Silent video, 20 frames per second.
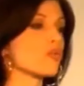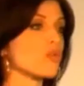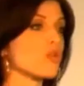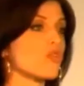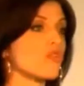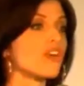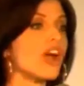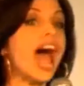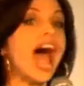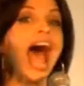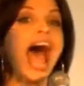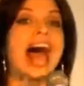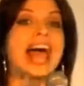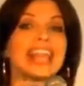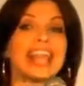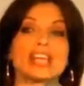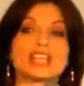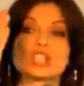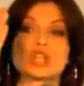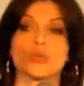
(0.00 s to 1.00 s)
a roof
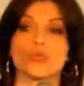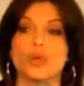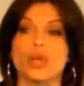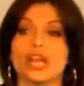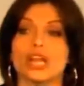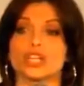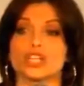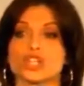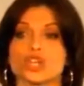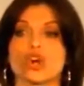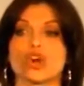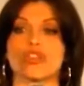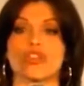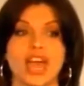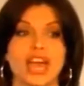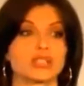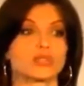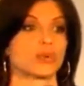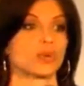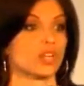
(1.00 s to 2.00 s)
unless you're really sure
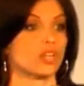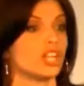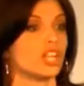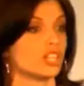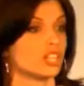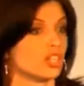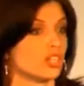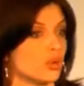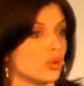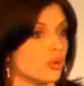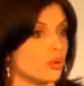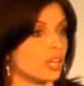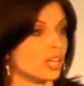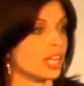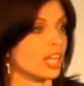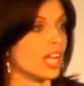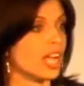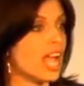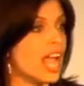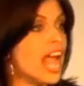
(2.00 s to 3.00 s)
that's what you need to do.
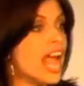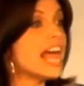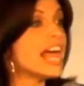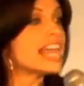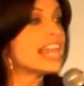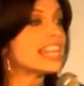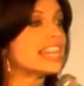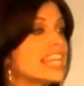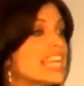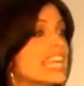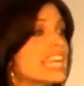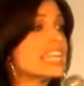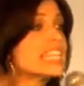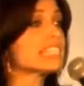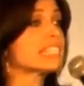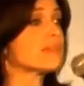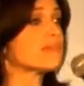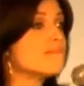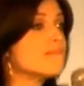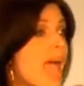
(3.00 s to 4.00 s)

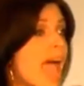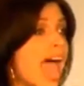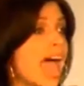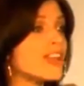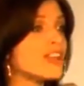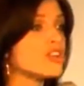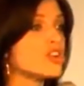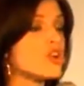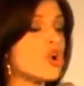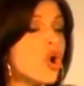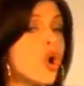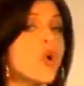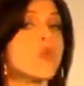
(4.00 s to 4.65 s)
These men